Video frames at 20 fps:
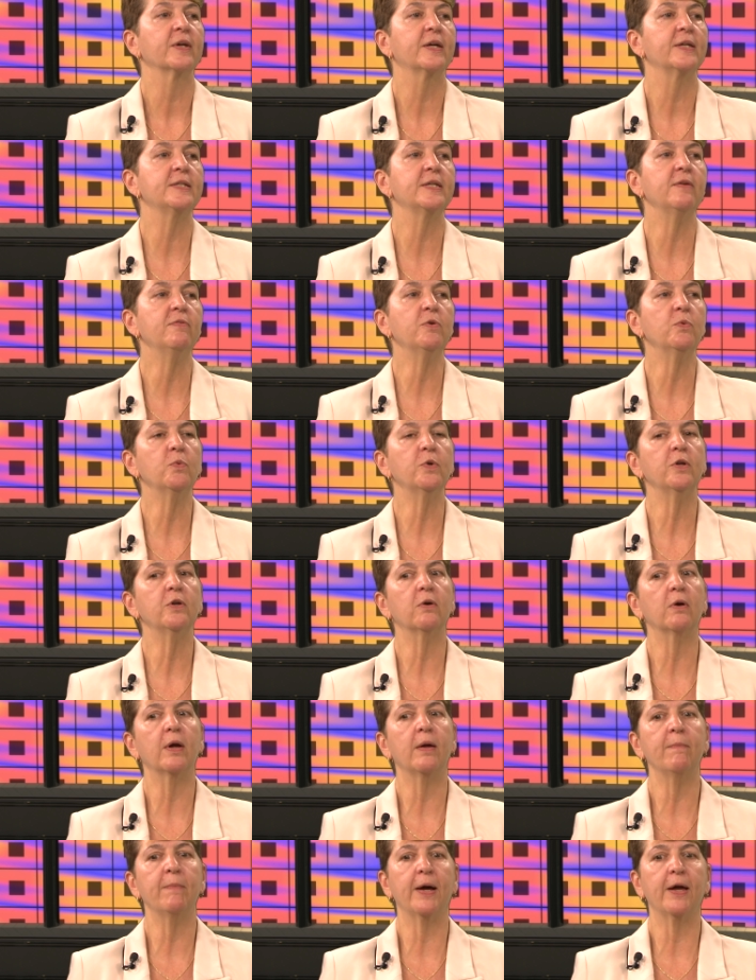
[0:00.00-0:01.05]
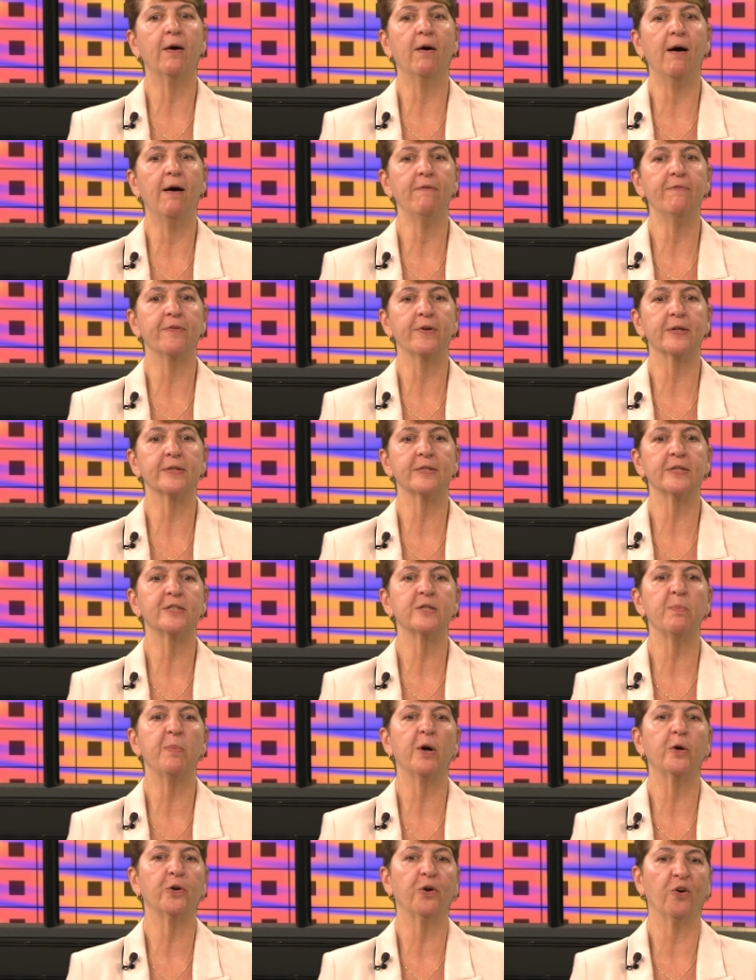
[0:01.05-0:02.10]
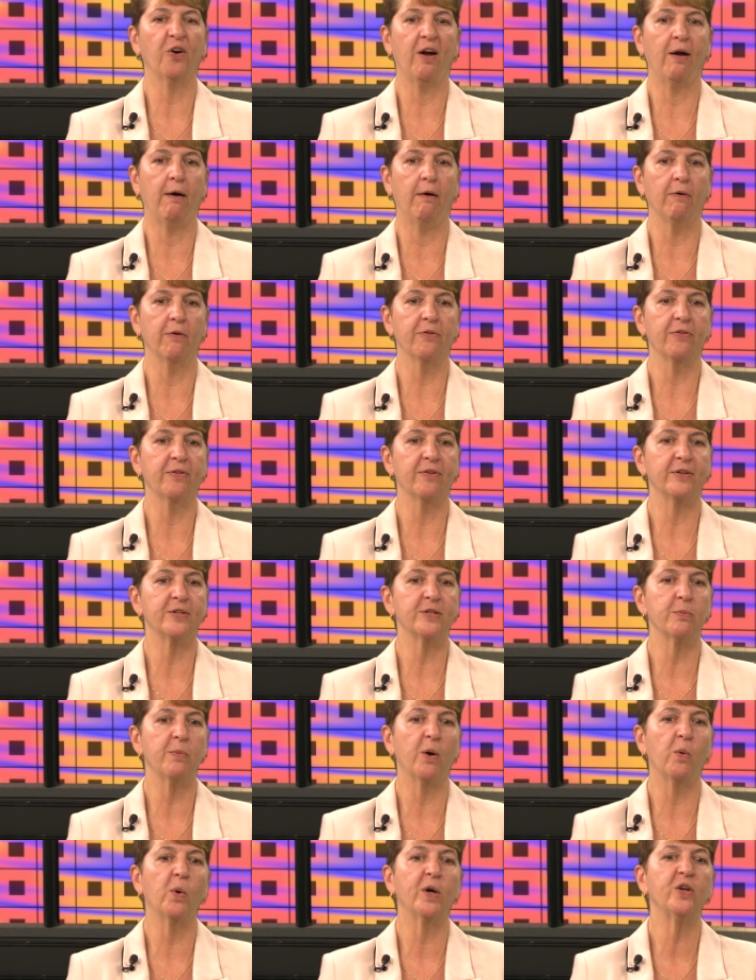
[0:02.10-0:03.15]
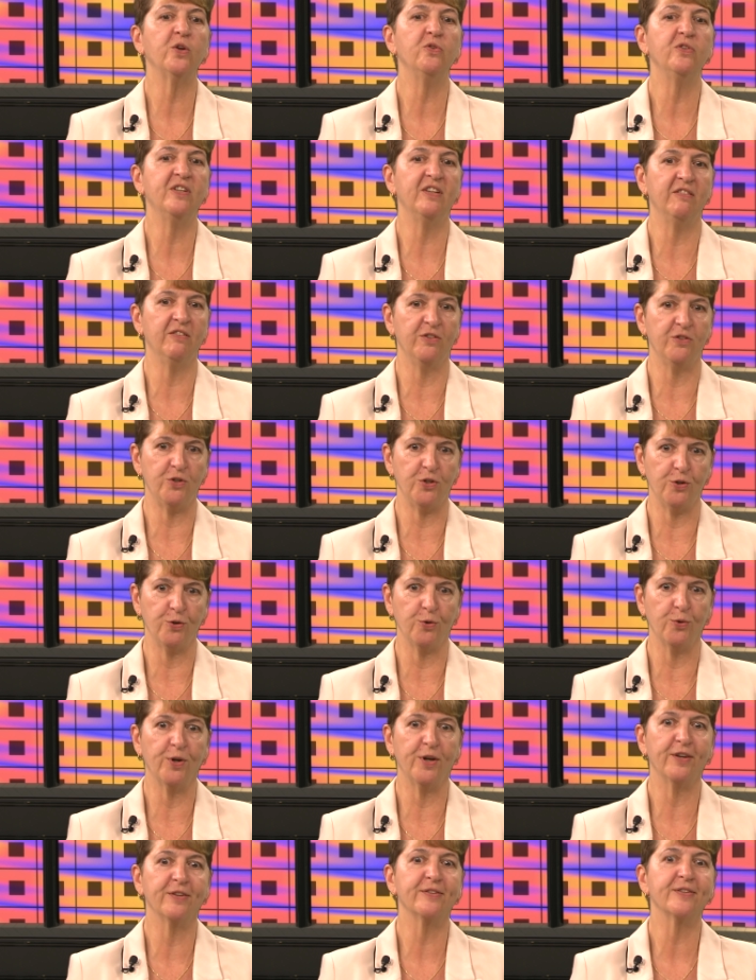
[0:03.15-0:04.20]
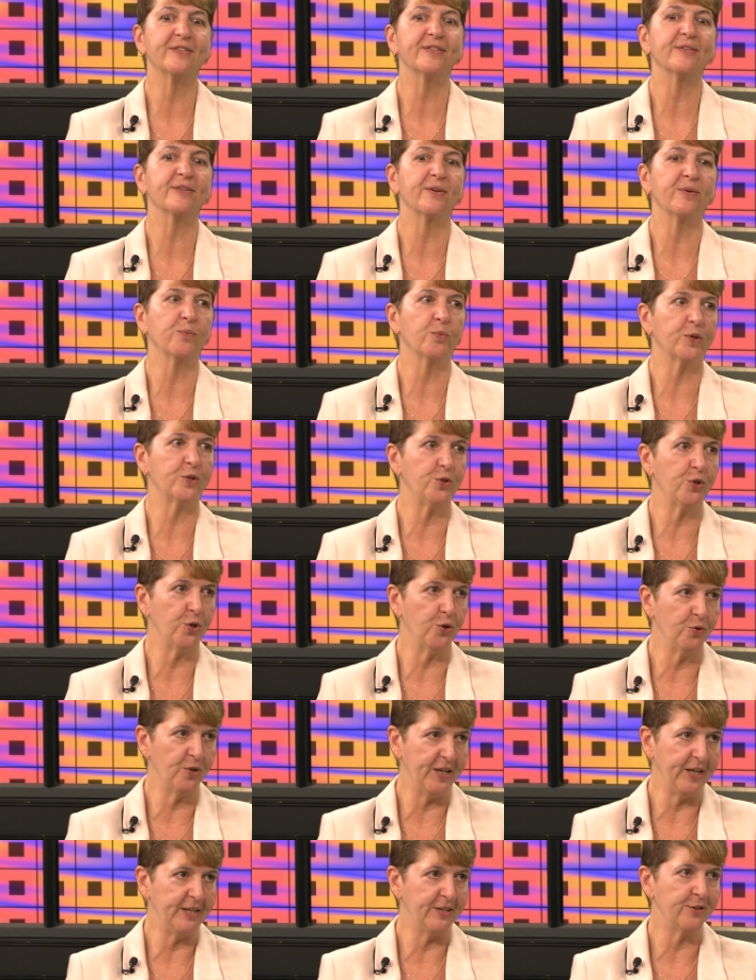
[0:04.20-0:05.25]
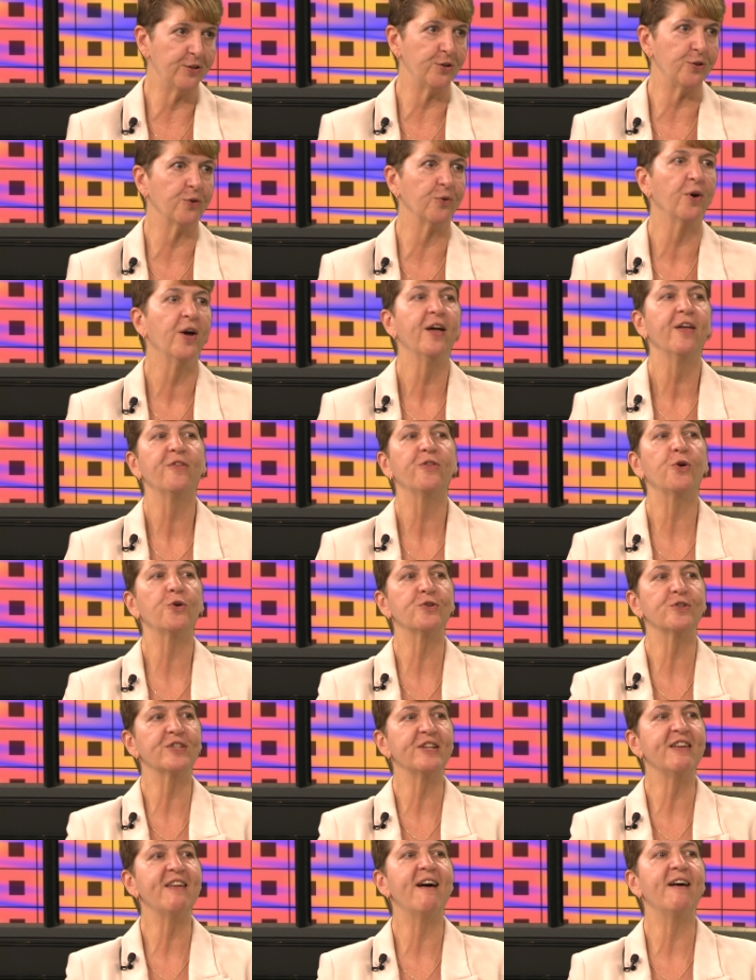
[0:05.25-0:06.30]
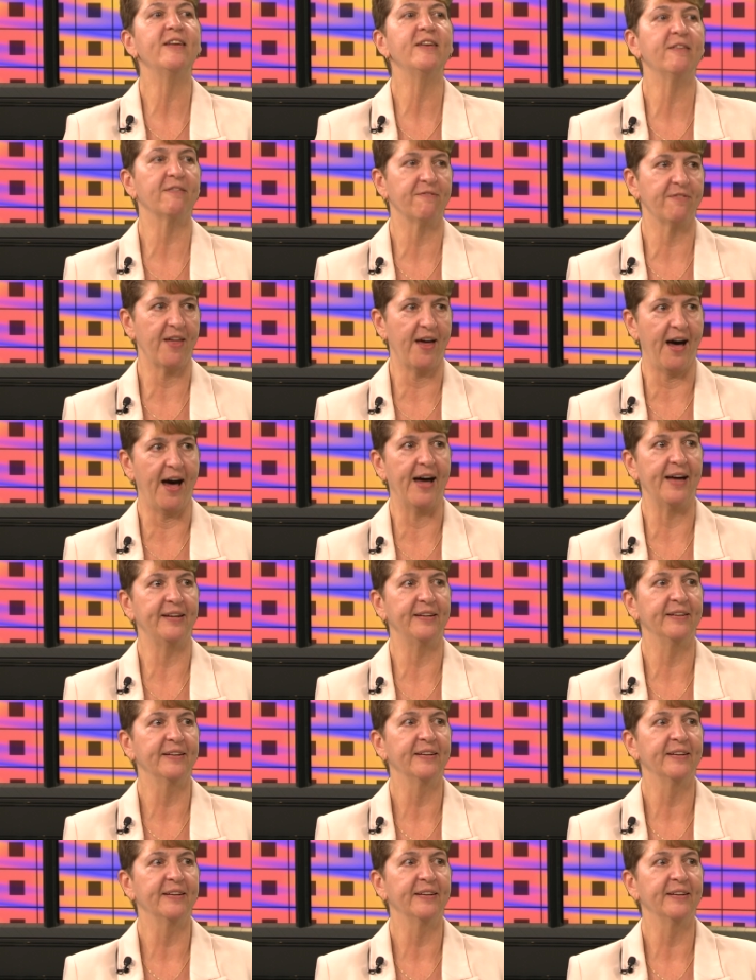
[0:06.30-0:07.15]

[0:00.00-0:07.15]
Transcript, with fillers: Because even when you're in my office, it's about your health. It's about what you didn't do. It's what do you need to do. There's none of that.